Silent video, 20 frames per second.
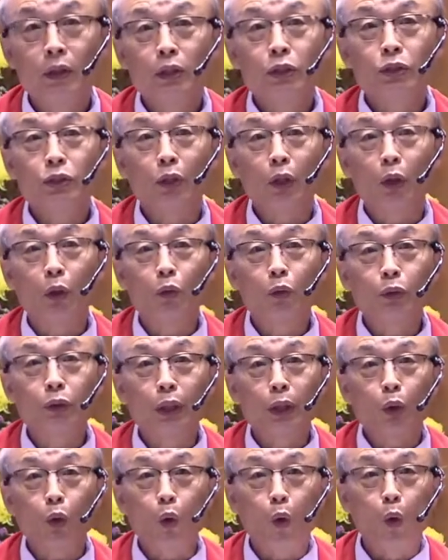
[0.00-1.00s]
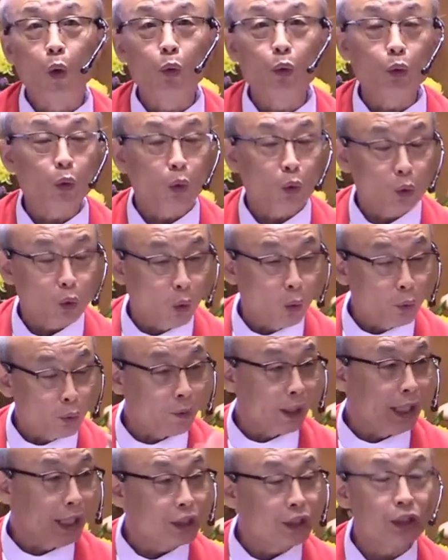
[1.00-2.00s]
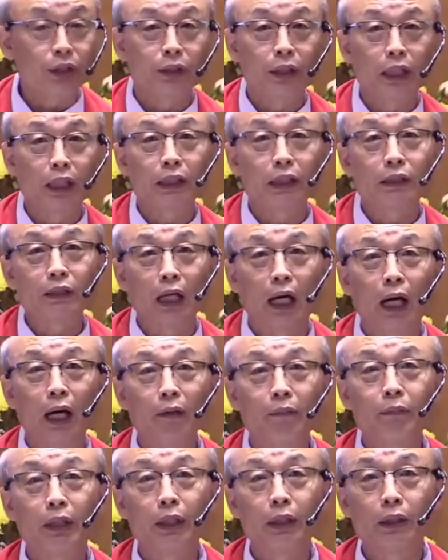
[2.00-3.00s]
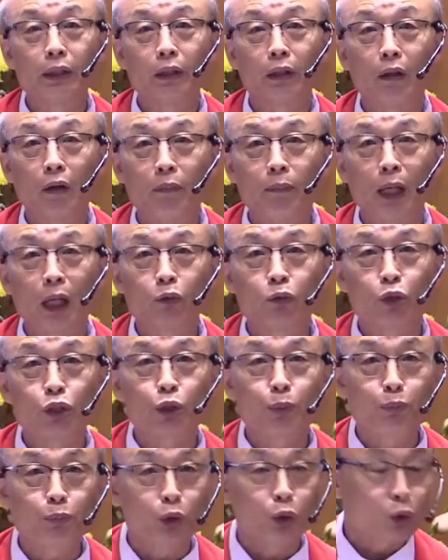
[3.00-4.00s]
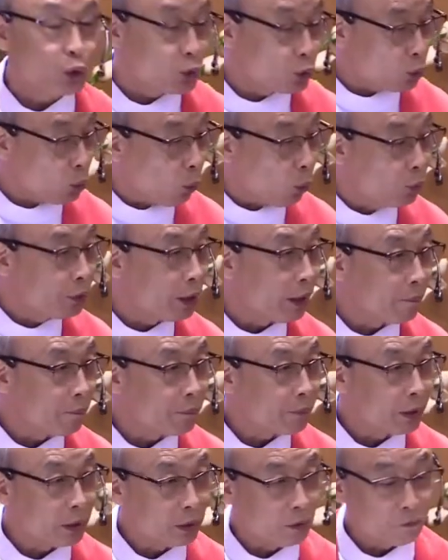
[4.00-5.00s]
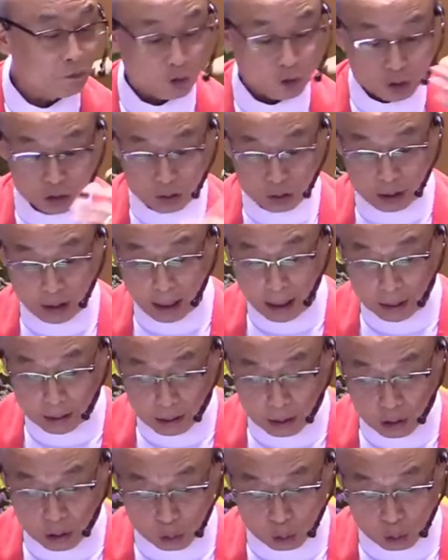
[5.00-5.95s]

So the whole congregation at the time, you know, about to stone them. In verse 10 is